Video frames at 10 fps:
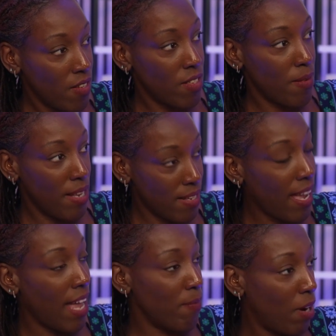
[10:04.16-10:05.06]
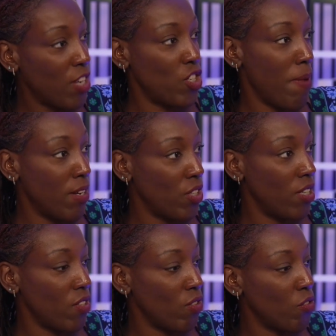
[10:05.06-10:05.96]
So again, as you
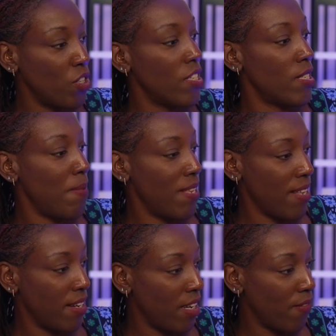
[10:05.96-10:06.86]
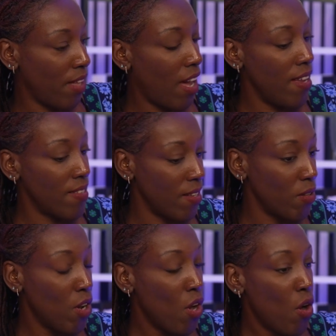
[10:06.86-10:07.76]
mentioned, it's not to dismiss any of that. It's
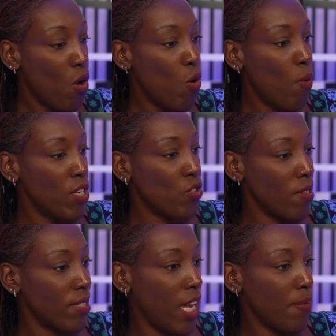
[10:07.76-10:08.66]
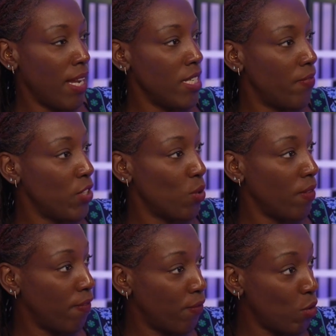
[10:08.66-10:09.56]
always trying to keep that individual
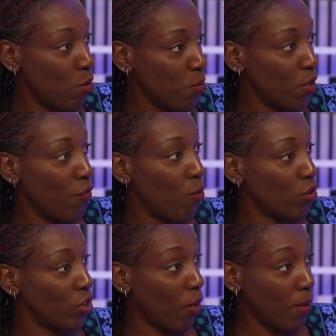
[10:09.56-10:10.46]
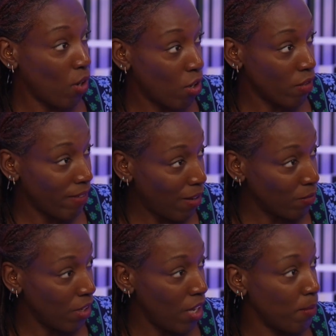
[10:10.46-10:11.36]
informed of what's going on
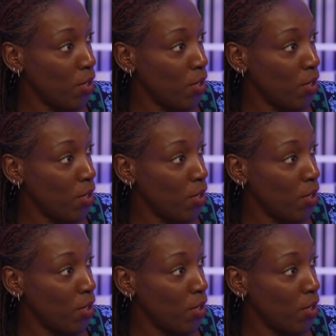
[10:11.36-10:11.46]
around them,